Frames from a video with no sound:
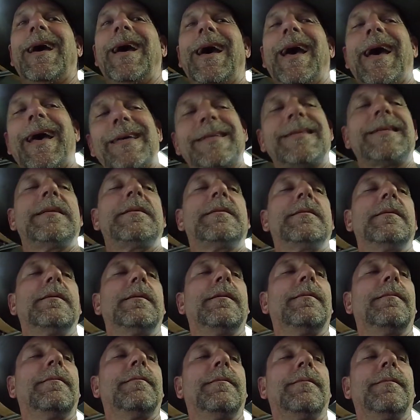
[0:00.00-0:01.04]
acids
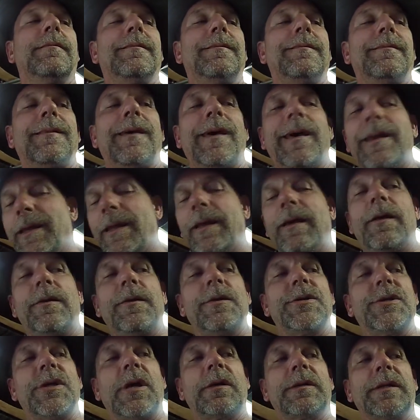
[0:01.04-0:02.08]
and any other
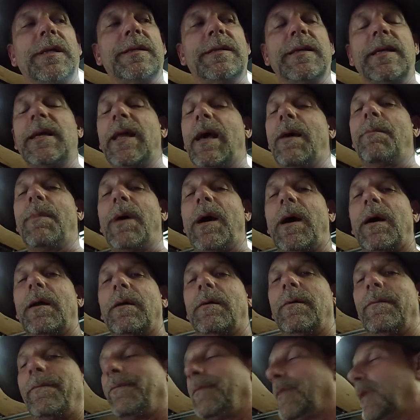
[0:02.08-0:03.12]
junk that's in that
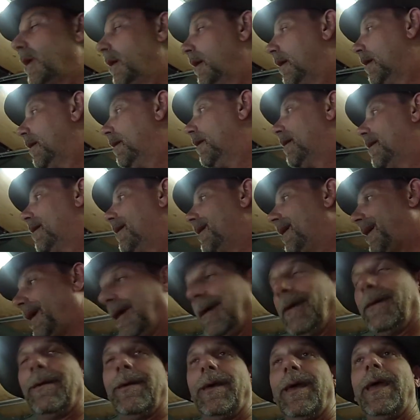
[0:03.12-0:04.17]
bottle
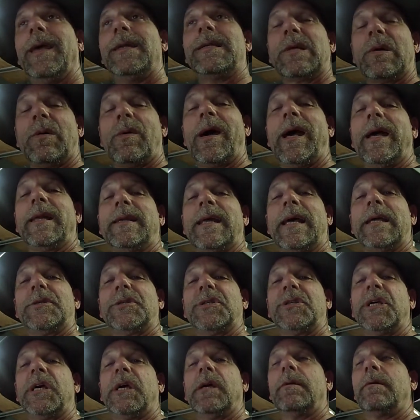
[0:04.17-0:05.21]
eats away at that
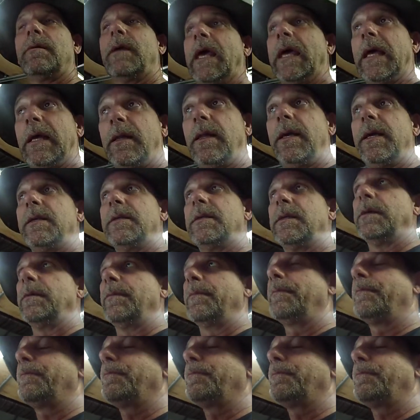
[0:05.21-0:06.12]
shit and cleans it.